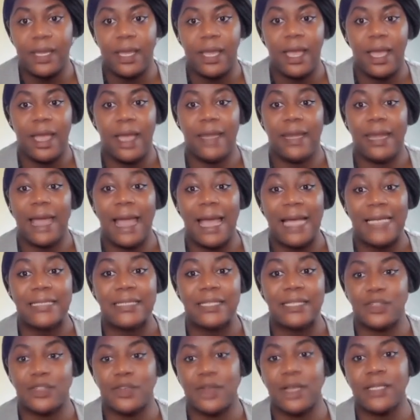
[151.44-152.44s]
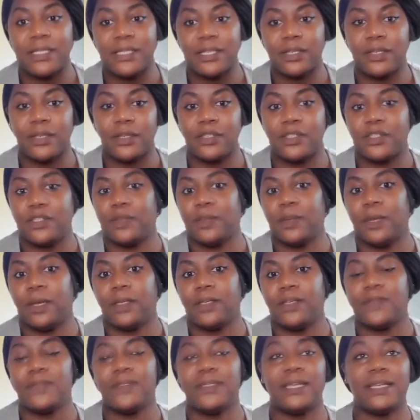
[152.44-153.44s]
And as a transit customer,
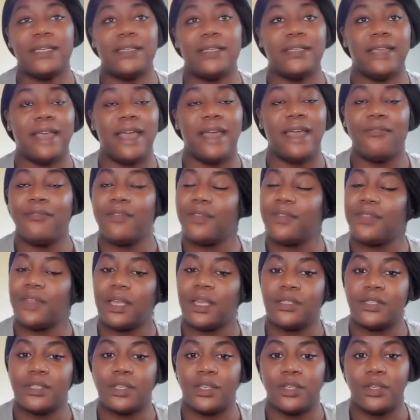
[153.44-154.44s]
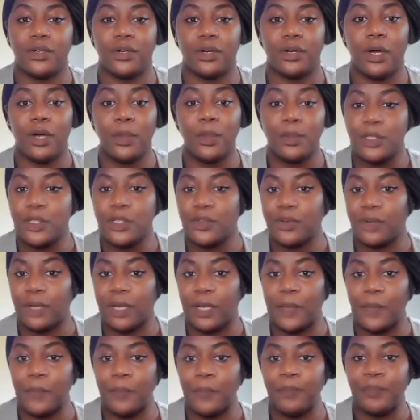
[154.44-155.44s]
you send everything to your
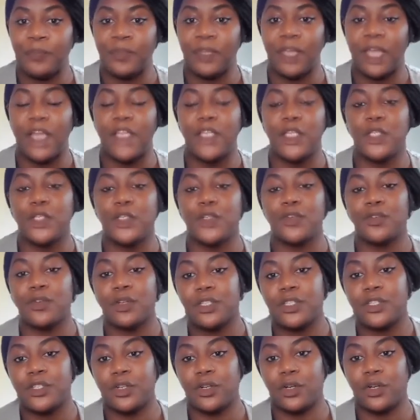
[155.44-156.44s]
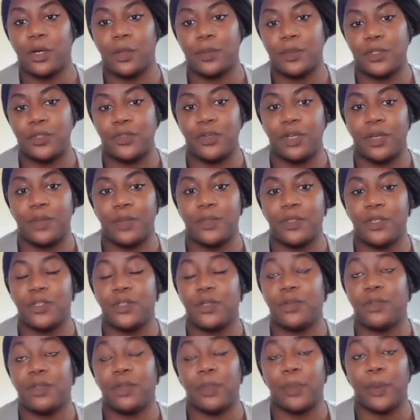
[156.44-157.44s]
upstream and you trust your upstream to
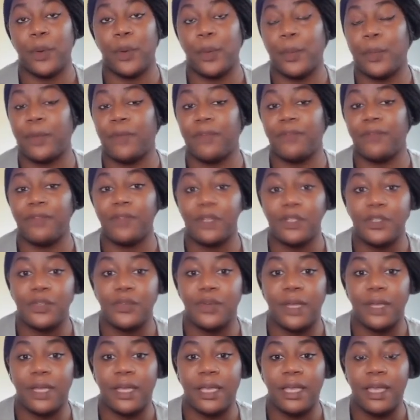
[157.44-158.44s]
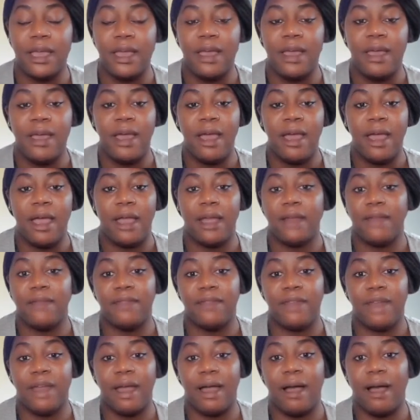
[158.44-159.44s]
do the appropriate filtering. And if
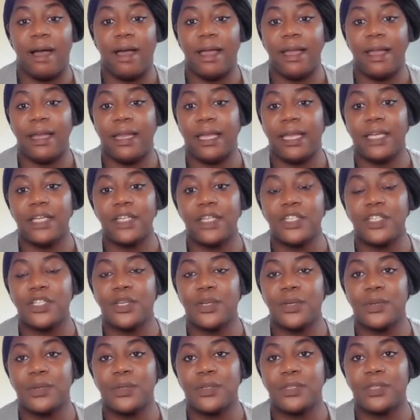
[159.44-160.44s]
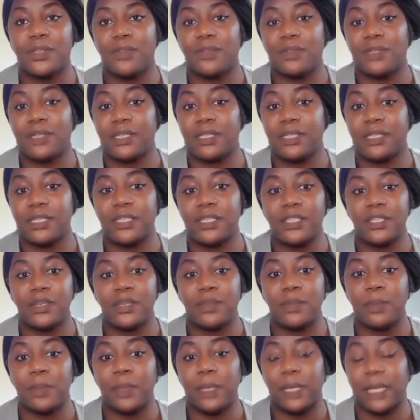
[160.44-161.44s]
there are any issues, there is a
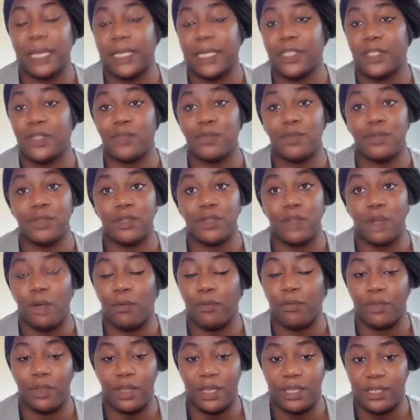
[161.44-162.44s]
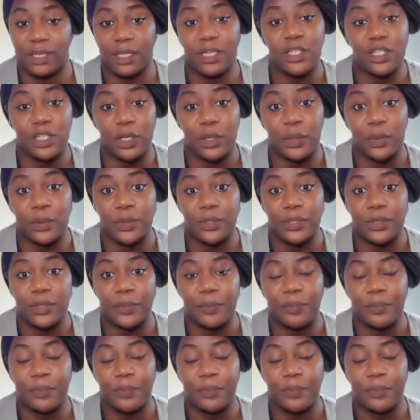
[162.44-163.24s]
system in place to resolve these issues.